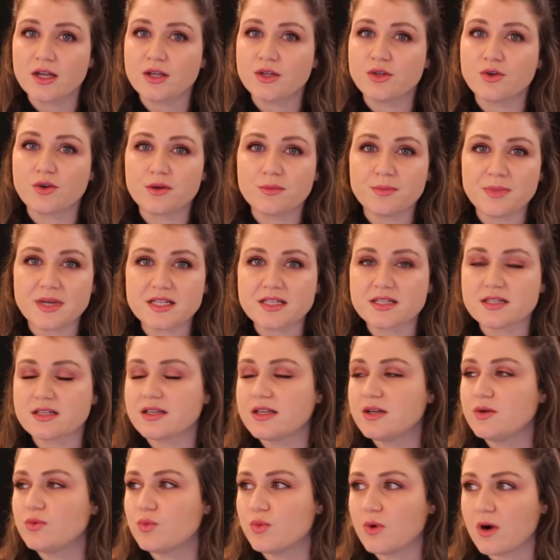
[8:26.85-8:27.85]
You can
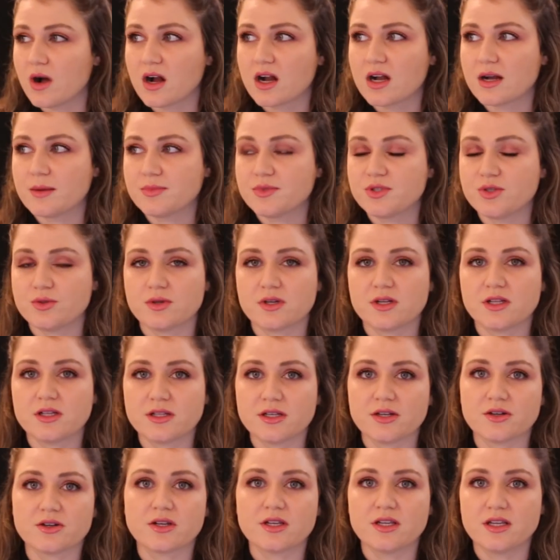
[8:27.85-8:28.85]
basically walk up to a
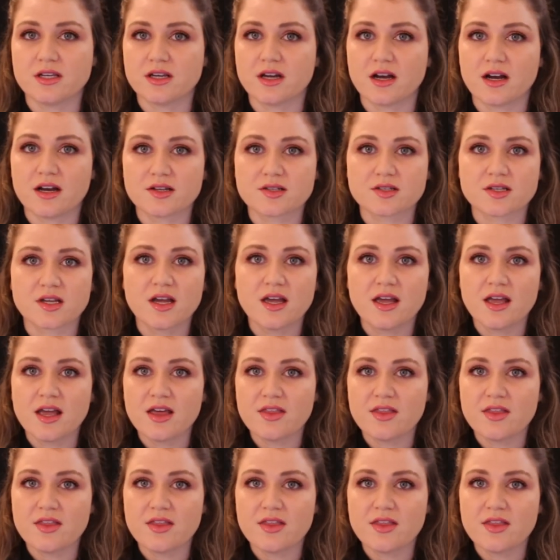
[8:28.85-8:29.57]
Clear kiosk,